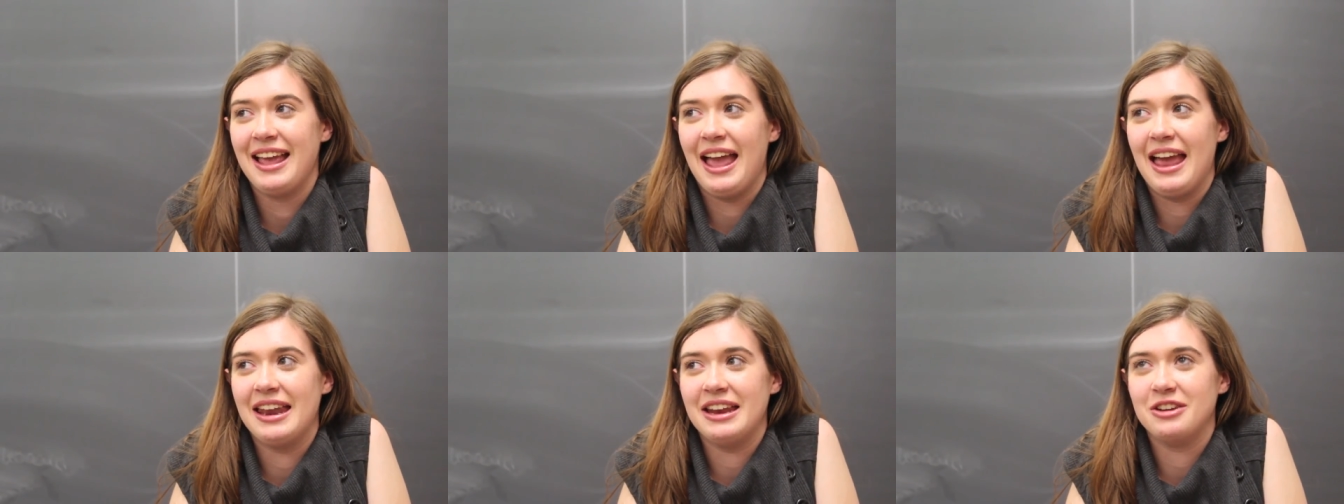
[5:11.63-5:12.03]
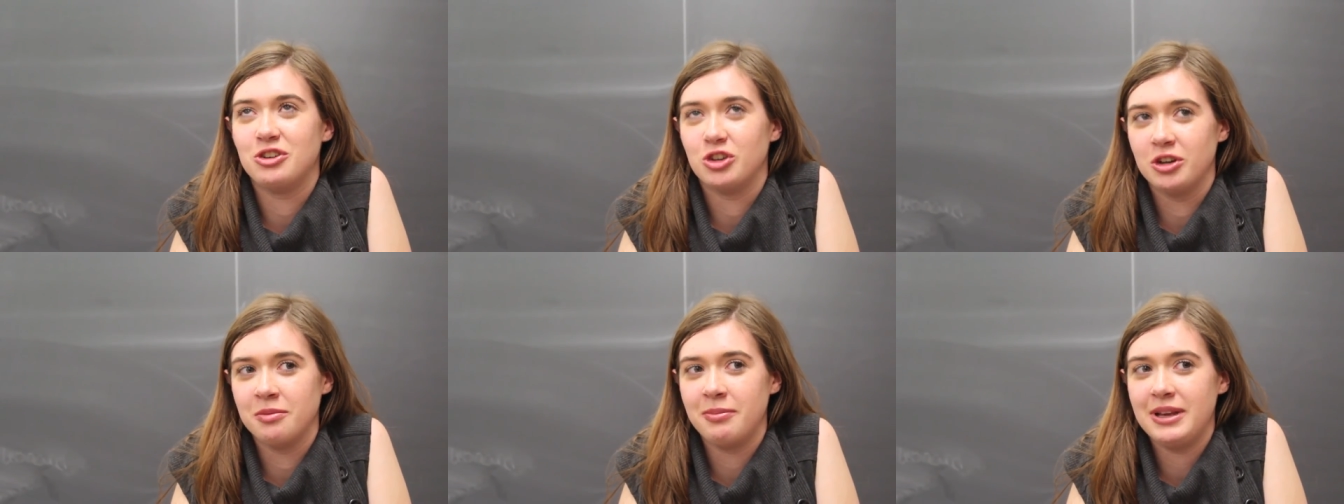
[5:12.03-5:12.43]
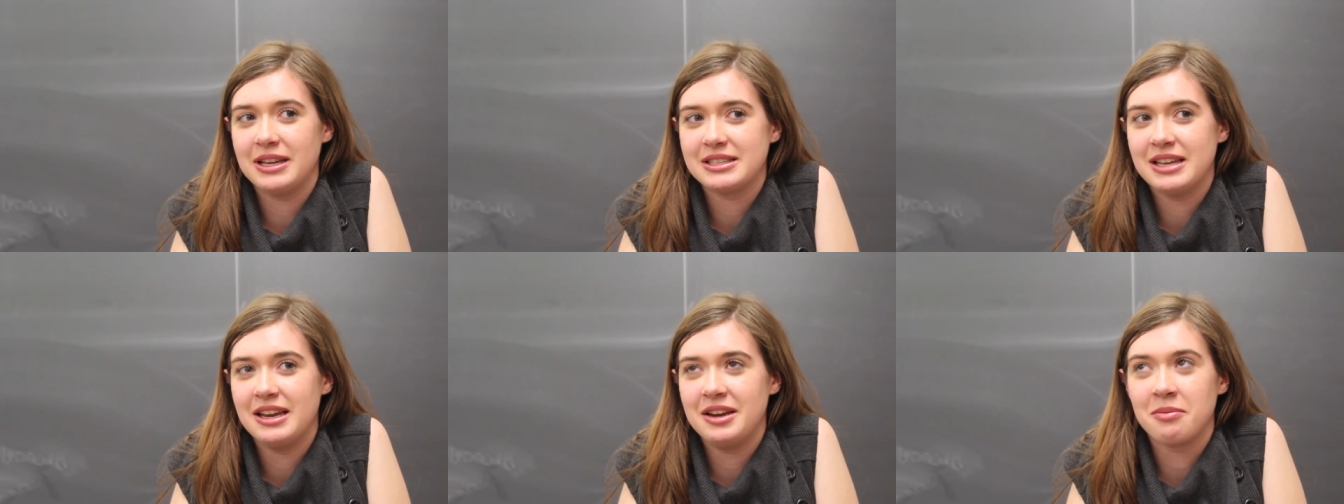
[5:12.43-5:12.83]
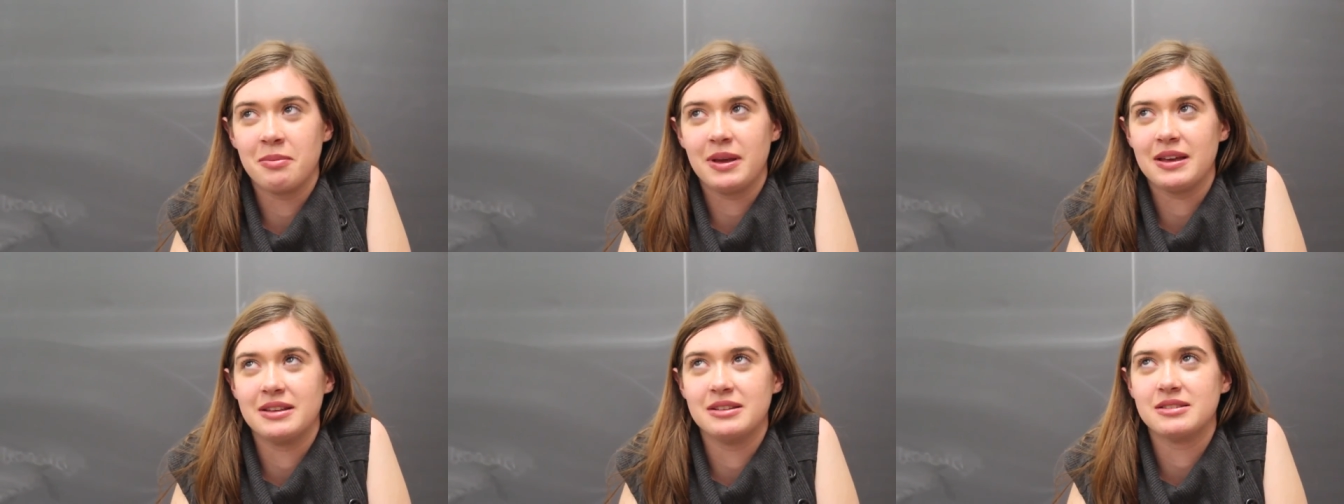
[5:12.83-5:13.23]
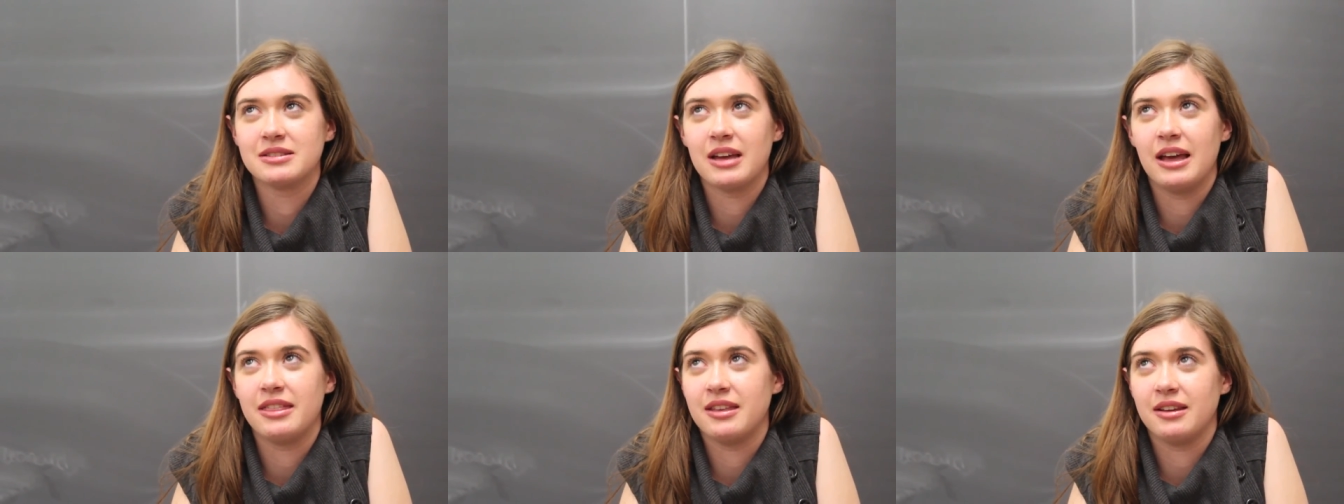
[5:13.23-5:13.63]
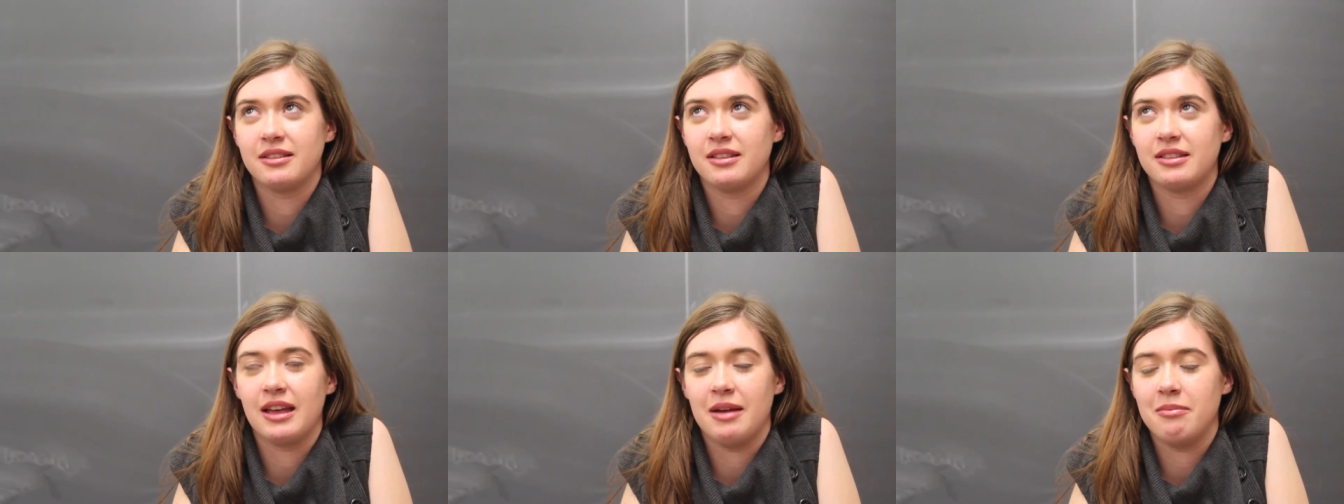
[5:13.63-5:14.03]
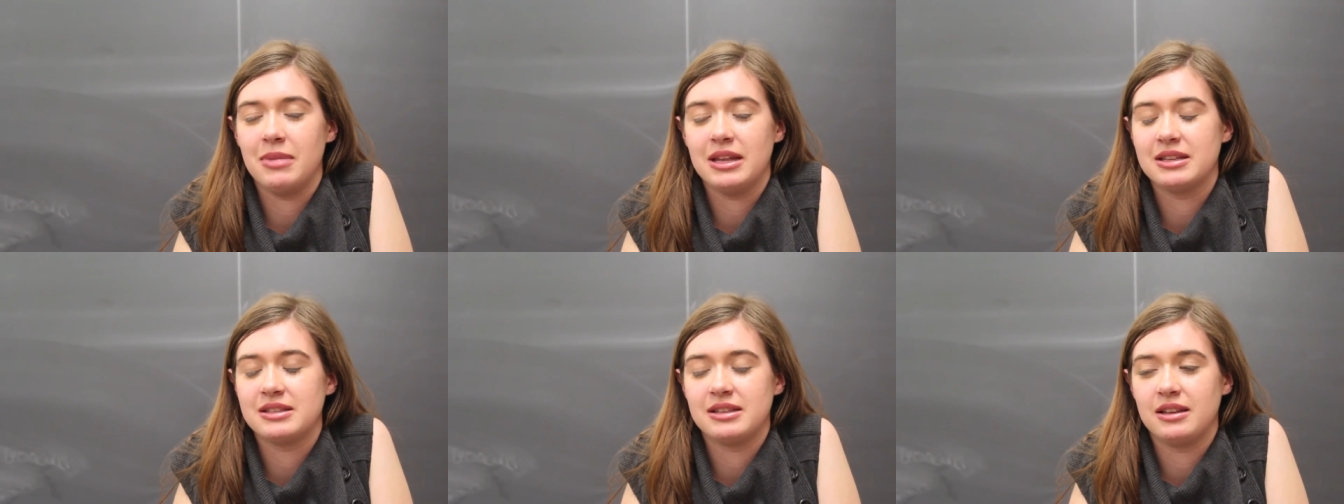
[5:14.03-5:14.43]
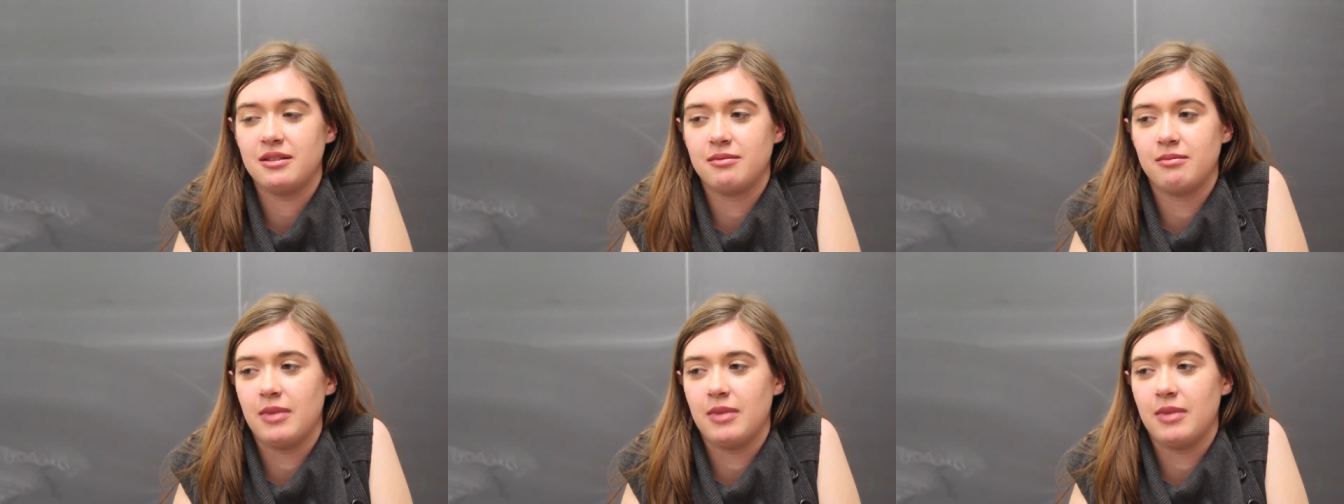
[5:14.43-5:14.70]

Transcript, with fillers: And it shouldn't be exciting because I think that that means that